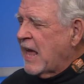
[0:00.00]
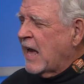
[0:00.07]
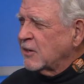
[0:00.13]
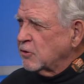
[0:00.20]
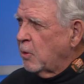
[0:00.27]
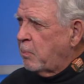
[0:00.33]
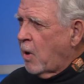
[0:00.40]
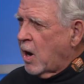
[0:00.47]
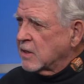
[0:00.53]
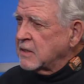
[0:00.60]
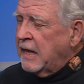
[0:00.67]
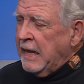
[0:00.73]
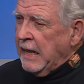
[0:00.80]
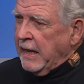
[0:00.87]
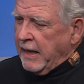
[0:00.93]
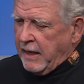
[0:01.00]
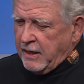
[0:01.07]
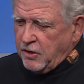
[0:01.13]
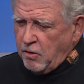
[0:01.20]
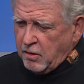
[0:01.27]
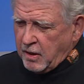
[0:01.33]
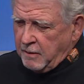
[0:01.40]
national parks,
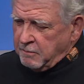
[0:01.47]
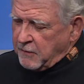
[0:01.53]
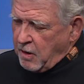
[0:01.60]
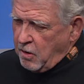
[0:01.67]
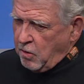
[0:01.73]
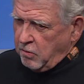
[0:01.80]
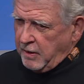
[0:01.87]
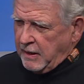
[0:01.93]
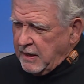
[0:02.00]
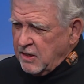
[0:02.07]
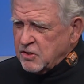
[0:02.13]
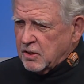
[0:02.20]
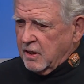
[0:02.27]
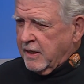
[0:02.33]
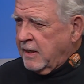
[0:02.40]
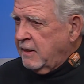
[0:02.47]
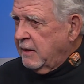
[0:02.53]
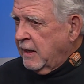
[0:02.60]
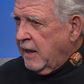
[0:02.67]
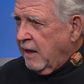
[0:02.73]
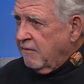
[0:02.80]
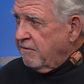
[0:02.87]
and you can go easily
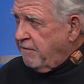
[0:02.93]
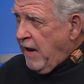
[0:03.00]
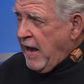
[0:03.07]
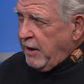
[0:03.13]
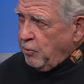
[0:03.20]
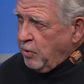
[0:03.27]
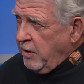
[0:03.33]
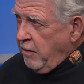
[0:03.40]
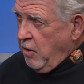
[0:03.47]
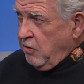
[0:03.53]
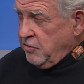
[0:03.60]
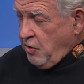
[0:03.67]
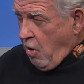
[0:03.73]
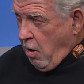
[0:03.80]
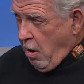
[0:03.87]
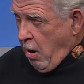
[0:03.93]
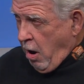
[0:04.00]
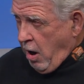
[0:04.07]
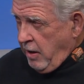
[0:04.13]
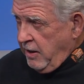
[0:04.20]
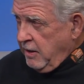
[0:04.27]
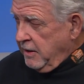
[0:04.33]
and find where those
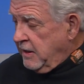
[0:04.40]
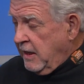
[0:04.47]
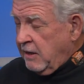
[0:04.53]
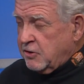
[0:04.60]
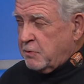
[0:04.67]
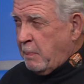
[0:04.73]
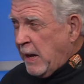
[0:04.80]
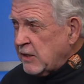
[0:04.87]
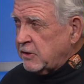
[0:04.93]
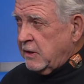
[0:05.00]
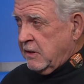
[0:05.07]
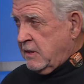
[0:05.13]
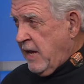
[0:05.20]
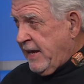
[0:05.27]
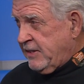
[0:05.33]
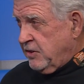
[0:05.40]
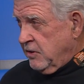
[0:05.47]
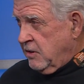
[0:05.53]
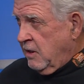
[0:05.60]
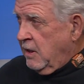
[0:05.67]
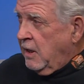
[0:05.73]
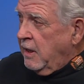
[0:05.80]
are. And now especially
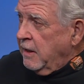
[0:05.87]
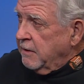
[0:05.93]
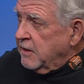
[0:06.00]
Texas, mm.